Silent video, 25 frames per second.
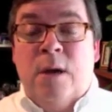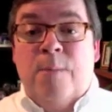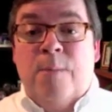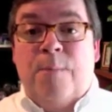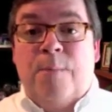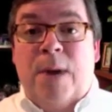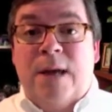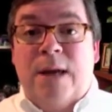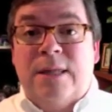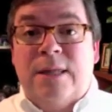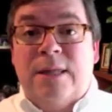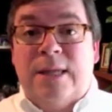
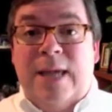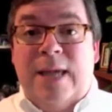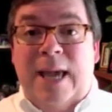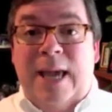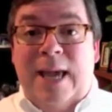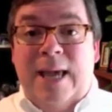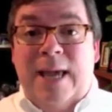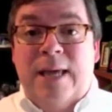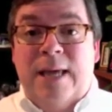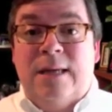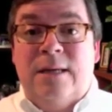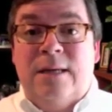by the
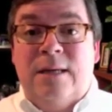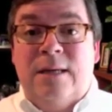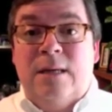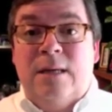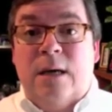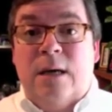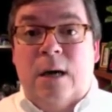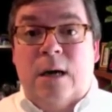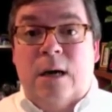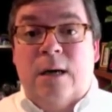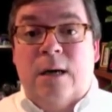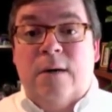end
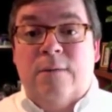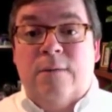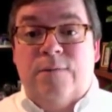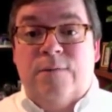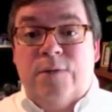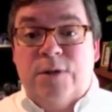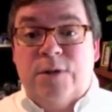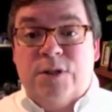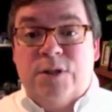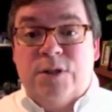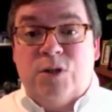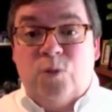
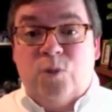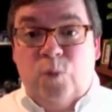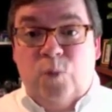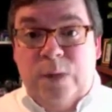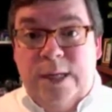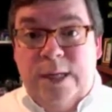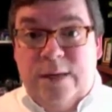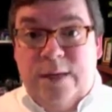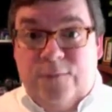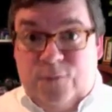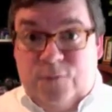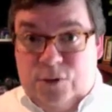of this
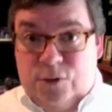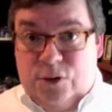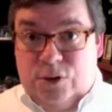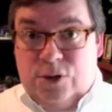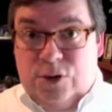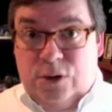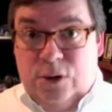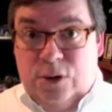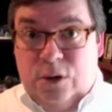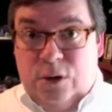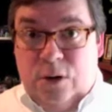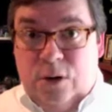week for
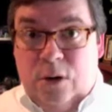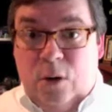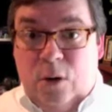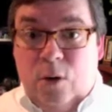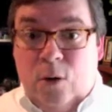sure,